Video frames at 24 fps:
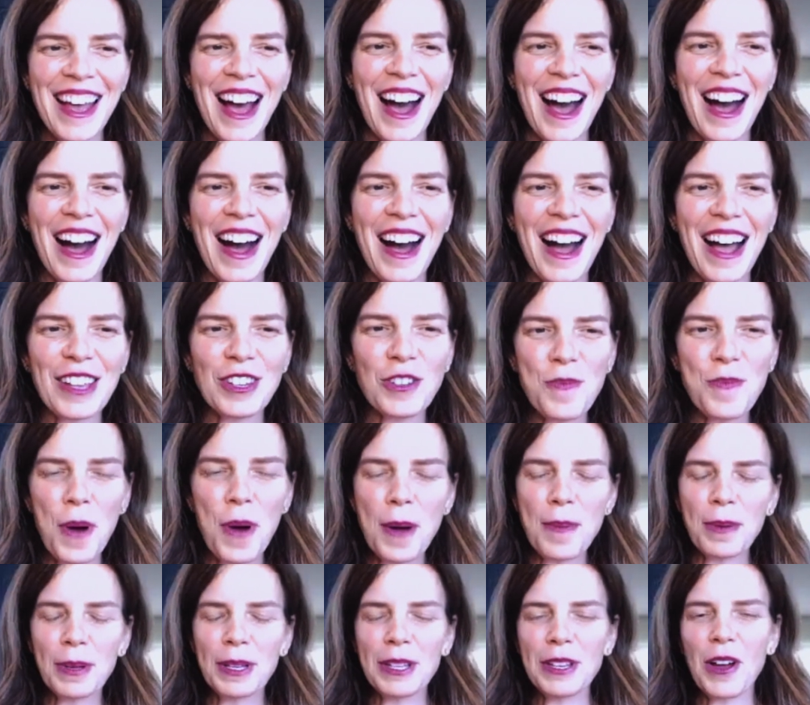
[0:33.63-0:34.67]
As you
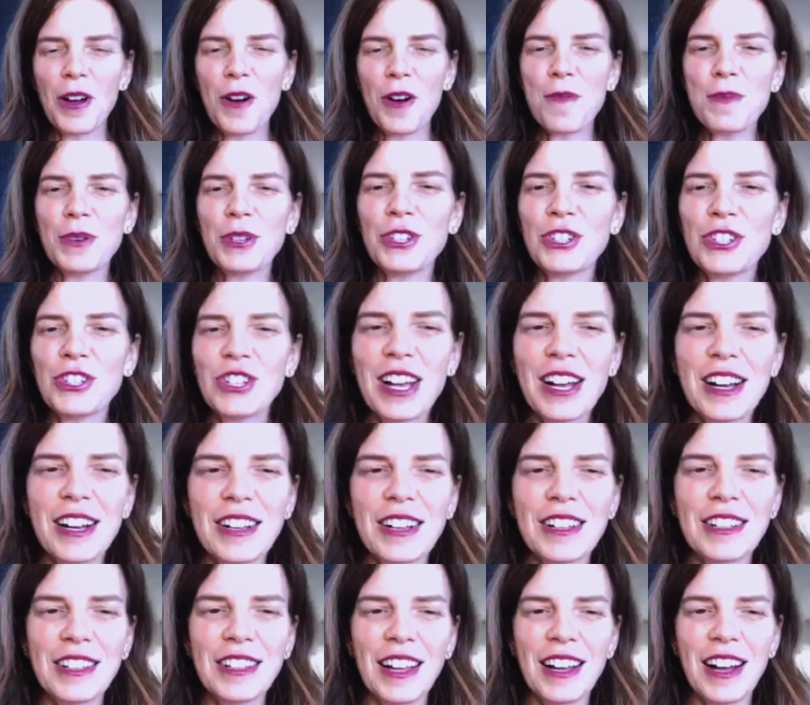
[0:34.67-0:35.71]
probably know,
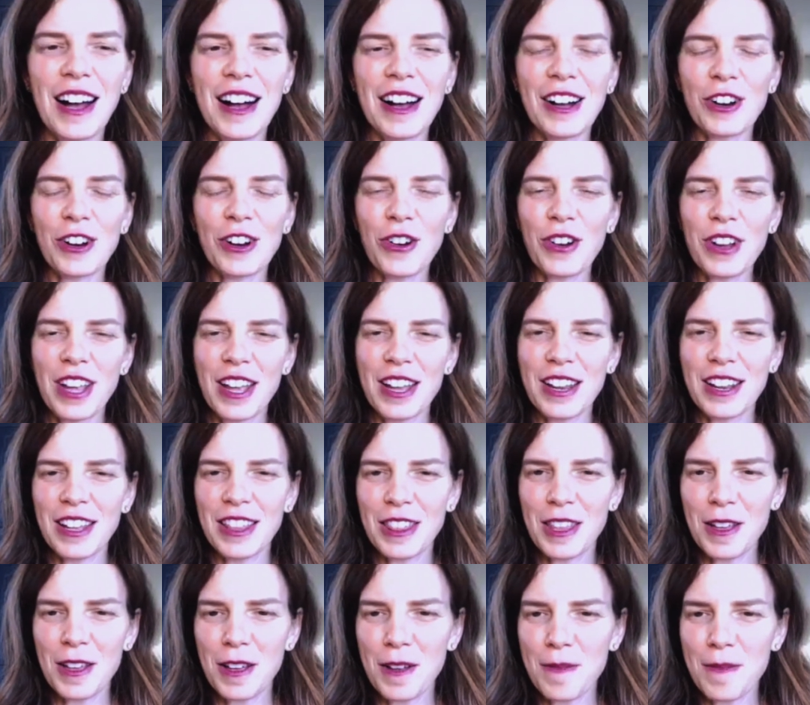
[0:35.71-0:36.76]
Michele created
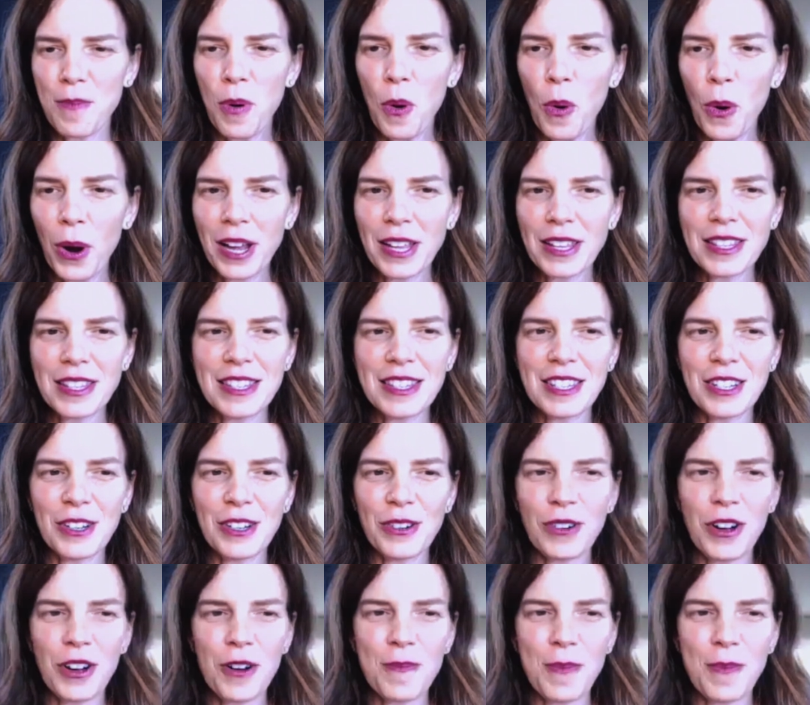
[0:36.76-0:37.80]
the Point
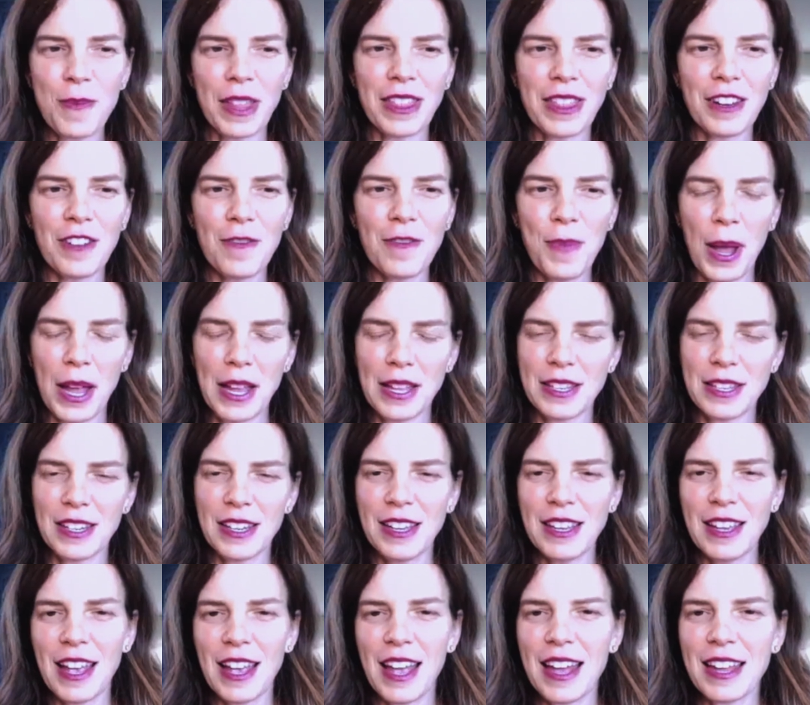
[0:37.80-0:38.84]
Zero method of
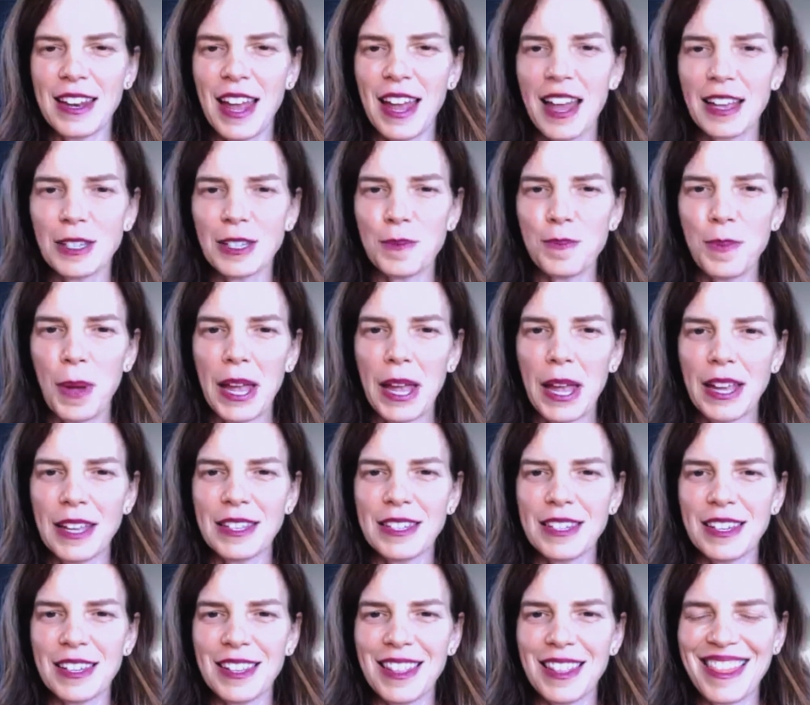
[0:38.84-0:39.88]
painting and has
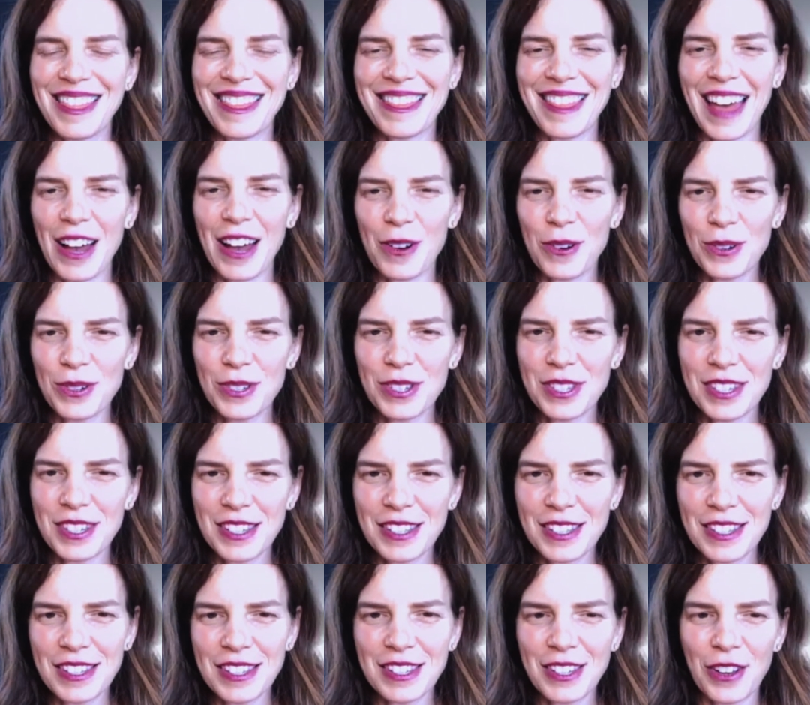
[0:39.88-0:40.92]
painted
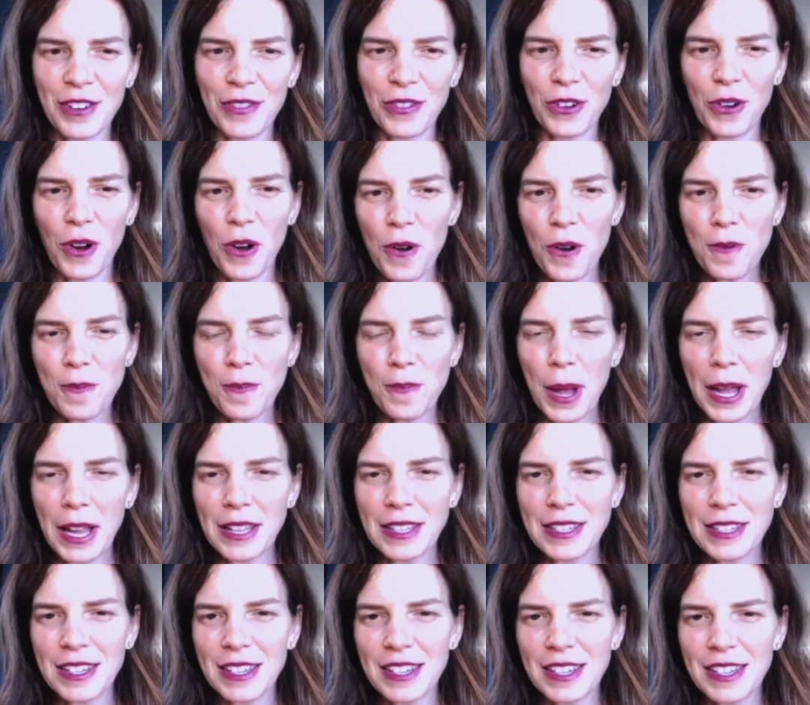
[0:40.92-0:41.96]
thousands of her own
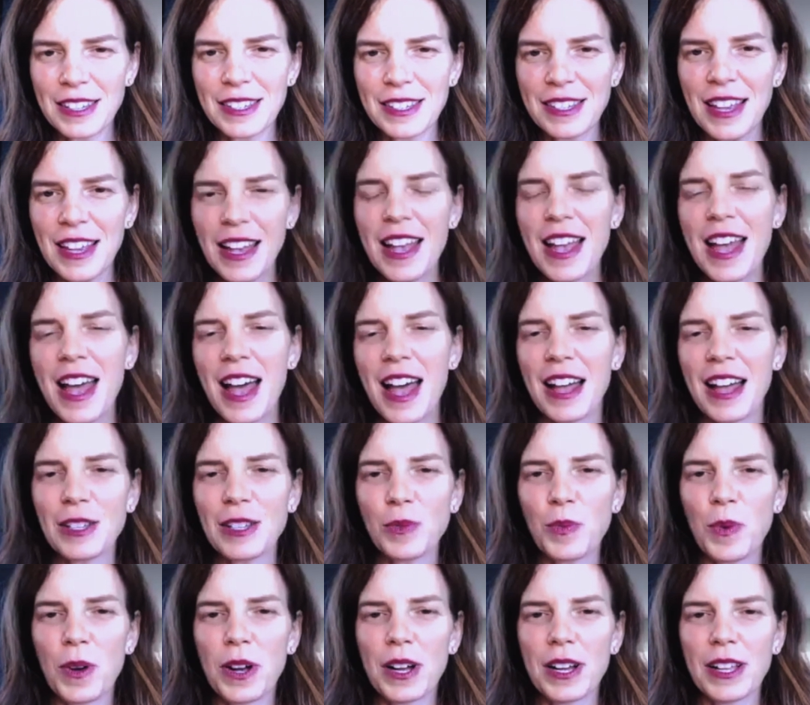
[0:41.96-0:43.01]
paintings,
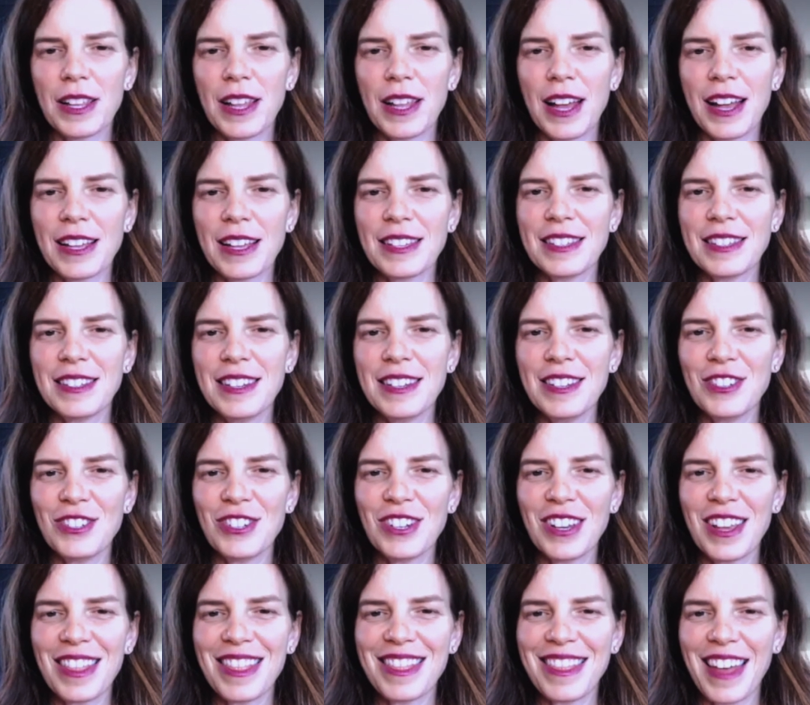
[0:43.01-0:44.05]
as well as
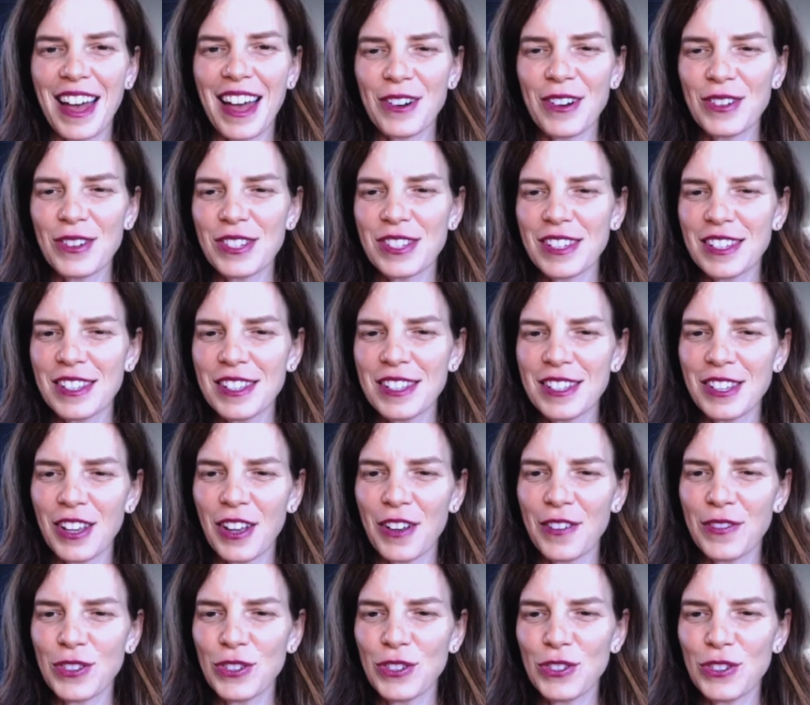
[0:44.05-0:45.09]
teaching thousands
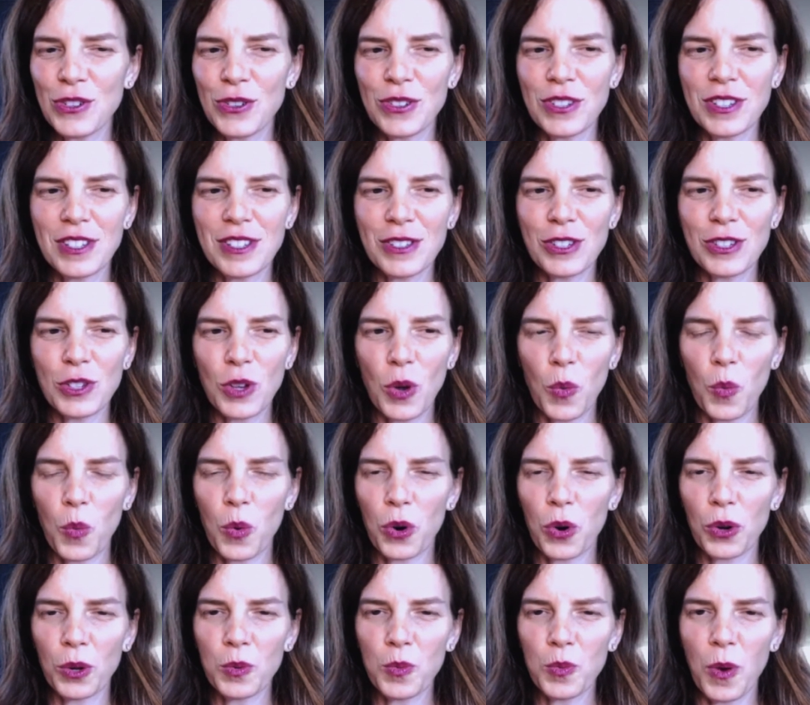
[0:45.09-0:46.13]
of students
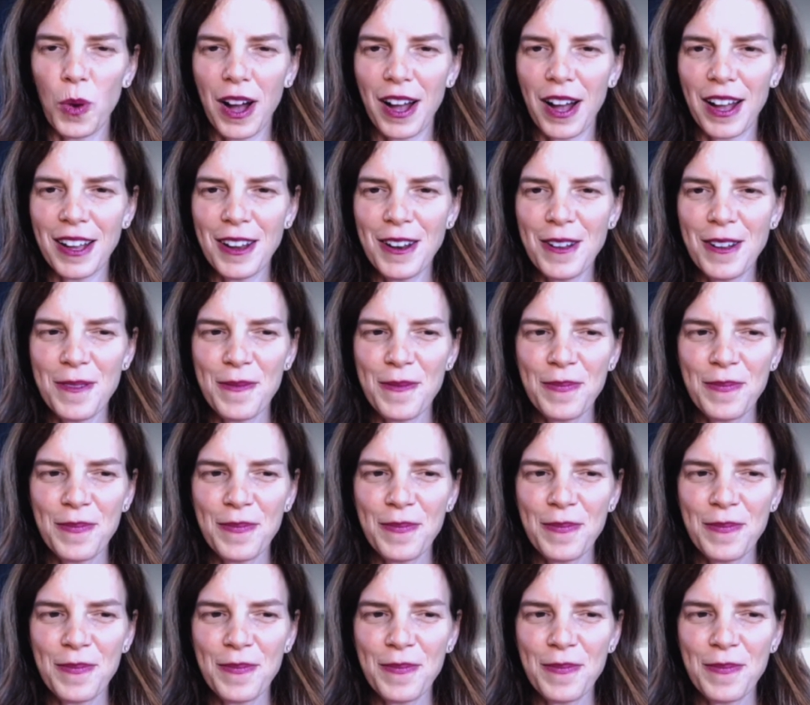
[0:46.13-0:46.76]
worldwide.